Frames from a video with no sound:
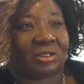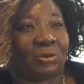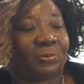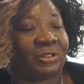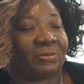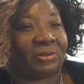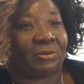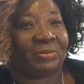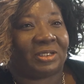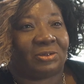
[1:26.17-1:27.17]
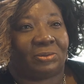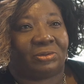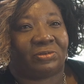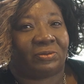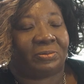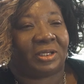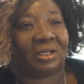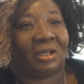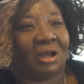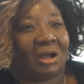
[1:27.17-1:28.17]
has opened up so many doors for me.
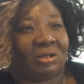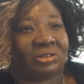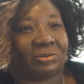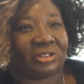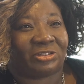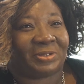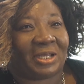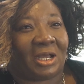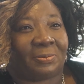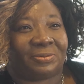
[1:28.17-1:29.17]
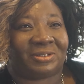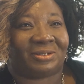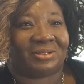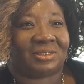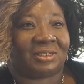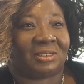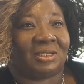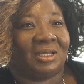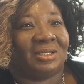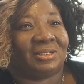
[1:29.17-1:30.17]
Also gives me an opportunity
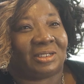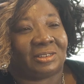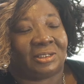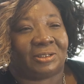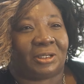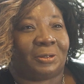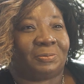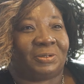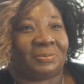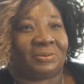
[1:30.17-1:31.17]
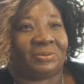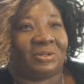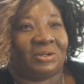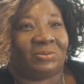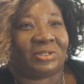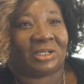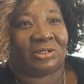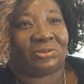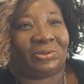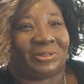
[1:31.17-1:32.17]
to continue to help people, which I
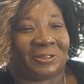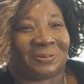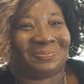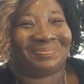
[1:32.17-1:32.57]
enjoy to do.